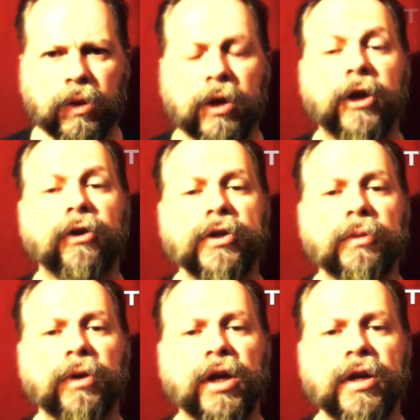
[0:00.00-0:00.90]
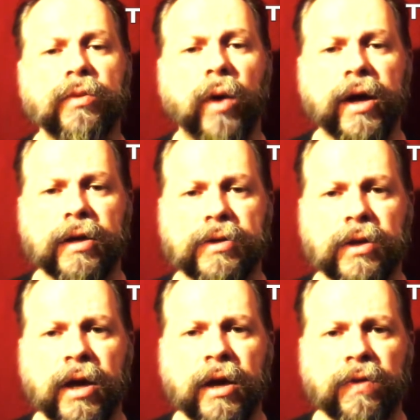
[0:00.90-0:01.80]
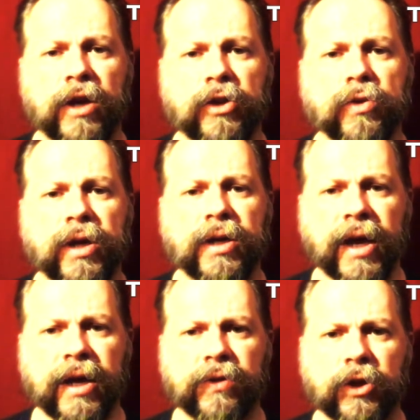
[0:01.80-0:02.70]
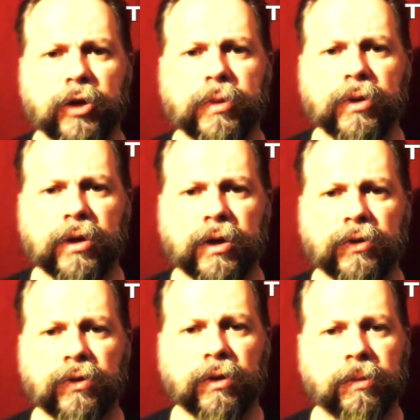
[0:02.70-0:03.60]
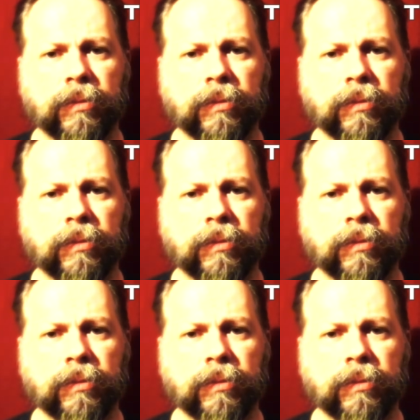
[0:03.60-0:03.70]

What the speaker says: Here are some key ways that you can aid the communities,